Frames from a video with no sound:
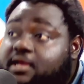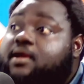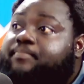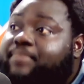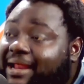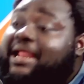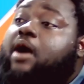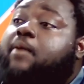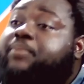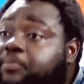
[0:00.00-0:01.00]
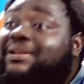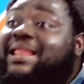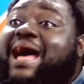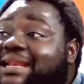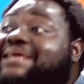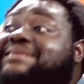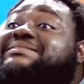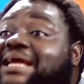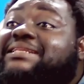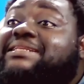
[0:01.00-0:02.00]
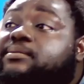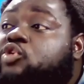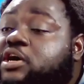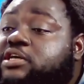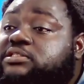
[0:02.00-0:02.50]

But now people are understanding, because